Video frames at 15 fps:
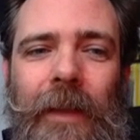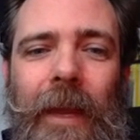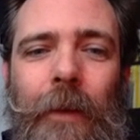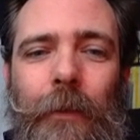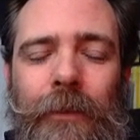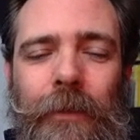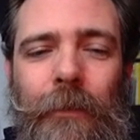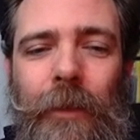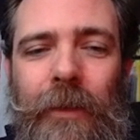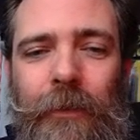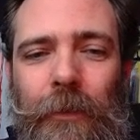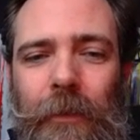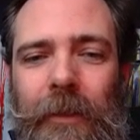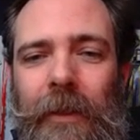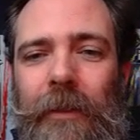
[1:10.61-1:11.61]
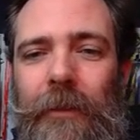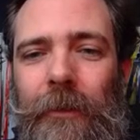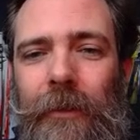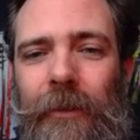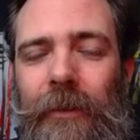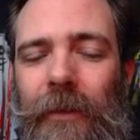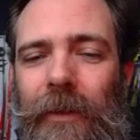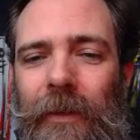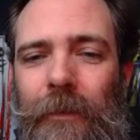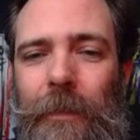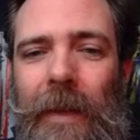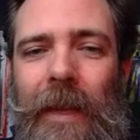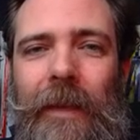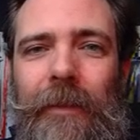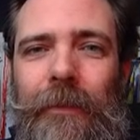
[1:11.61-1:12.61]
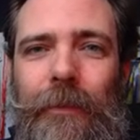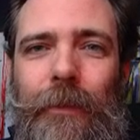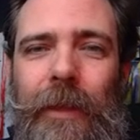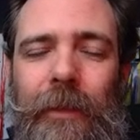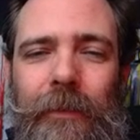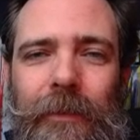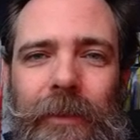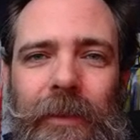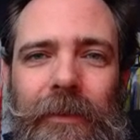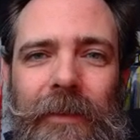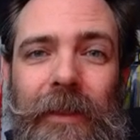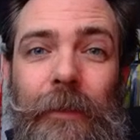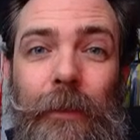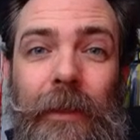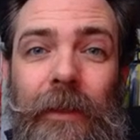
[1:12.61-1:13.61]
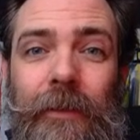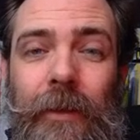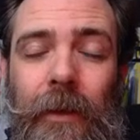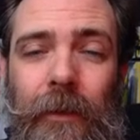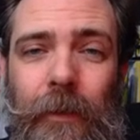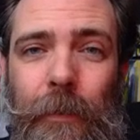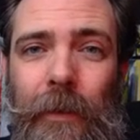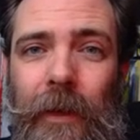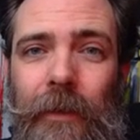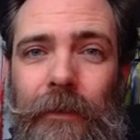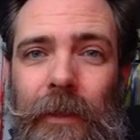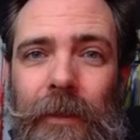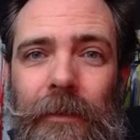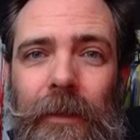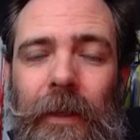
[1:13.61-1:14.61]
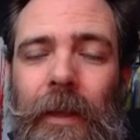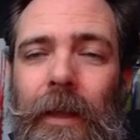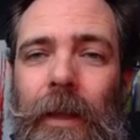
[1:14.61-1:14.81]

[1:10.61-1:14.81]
And I was originally alerted to this back in 2016 when he started the project